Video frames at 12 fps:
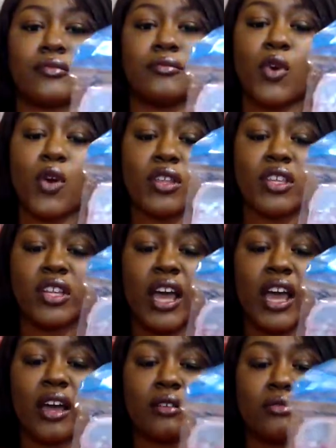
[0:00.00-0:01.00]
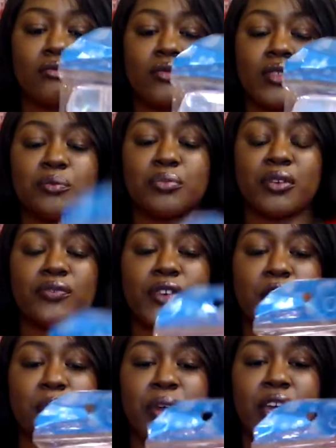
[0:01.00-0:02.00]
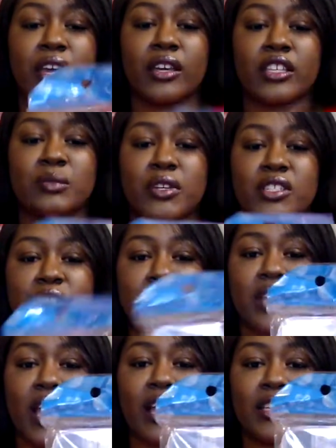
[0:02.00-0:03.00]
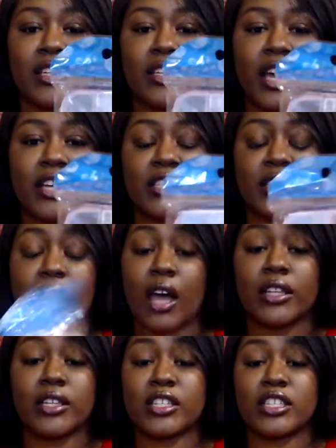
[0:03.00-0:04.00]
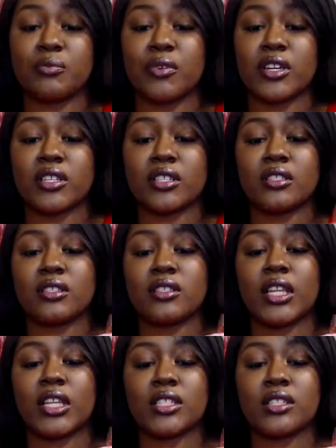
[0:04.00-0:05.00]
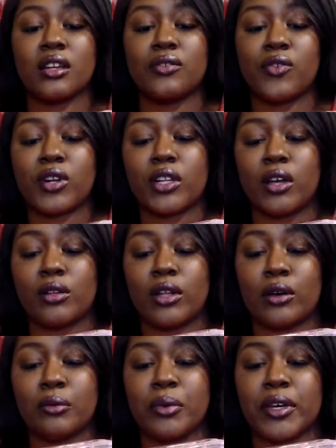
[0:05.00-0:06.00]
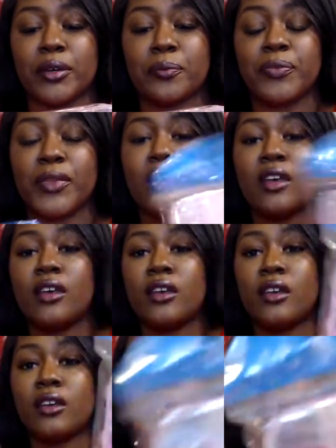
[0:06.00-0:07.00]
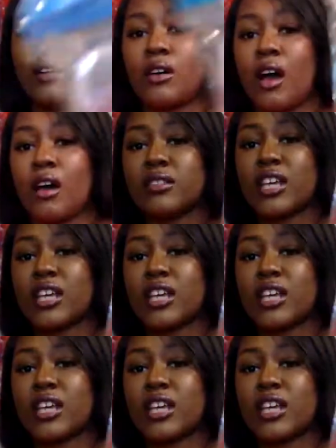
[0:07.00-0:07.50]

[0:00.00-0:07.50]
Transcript: More than I would prefer to pay, especially with AliExpress selling stuff for the low, but you know, all